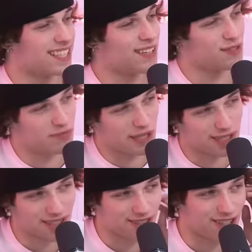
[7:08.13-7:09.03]
and was
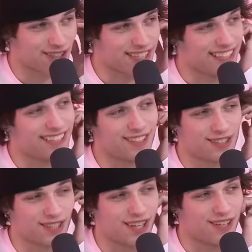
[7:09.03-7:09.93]
pitched on Shark Tank
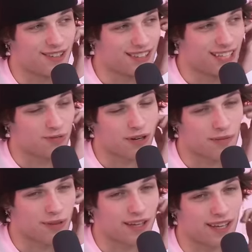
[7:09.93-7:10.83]
years ago, and that's why
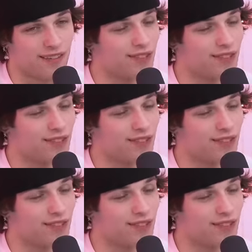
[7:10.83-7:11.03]
I'm thinking of